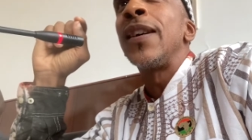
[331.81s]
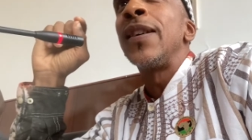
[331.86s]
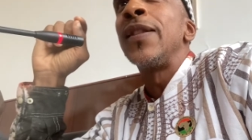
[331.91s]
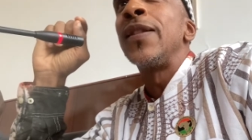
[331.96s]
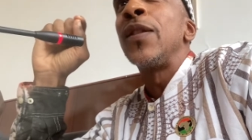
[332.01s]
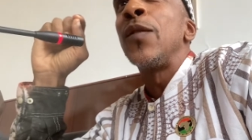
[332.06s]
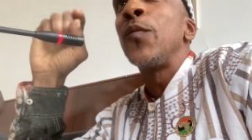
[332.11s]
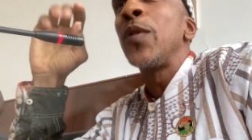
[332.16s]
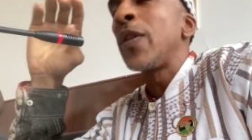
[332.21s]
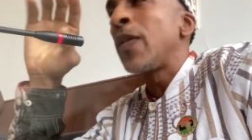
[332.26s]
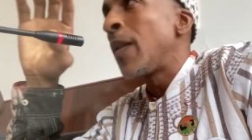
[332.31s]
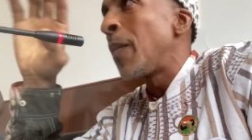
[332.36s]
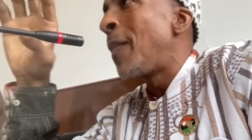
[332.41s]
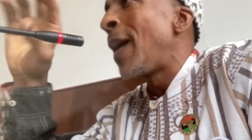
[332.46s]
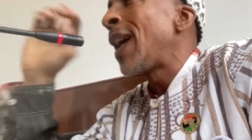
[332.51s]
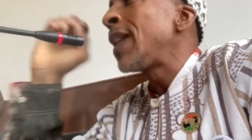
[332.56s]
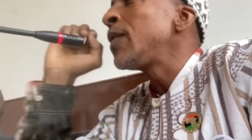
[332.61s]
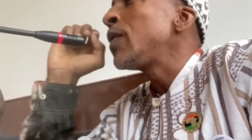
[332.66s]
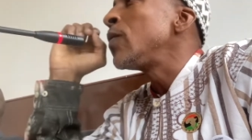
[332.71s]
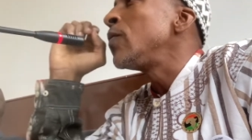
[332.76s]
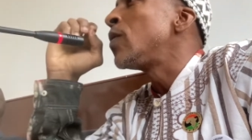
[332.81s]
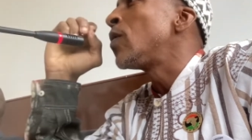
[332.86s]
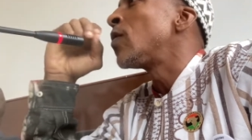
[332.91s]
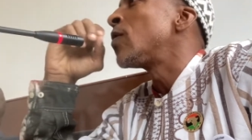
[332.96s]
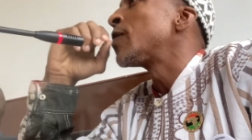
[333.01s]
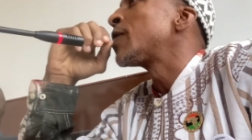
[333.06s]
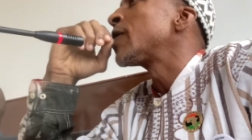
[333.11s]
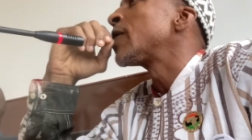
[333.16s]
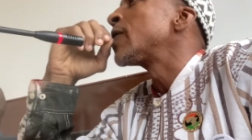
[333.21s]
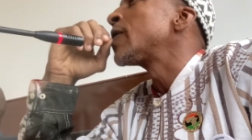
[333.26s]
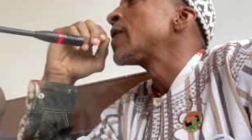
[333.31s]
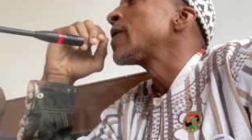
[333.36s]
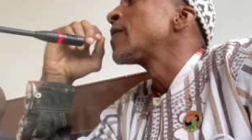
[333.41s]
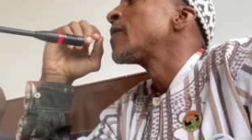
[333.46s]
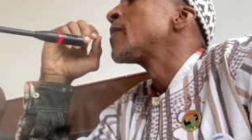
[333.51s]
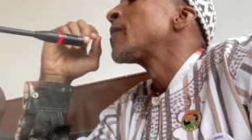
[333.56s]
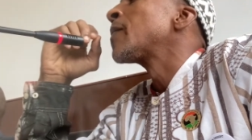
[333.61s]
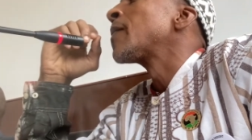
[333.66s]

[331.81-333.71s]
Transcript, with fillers: and with the Bantu cultures,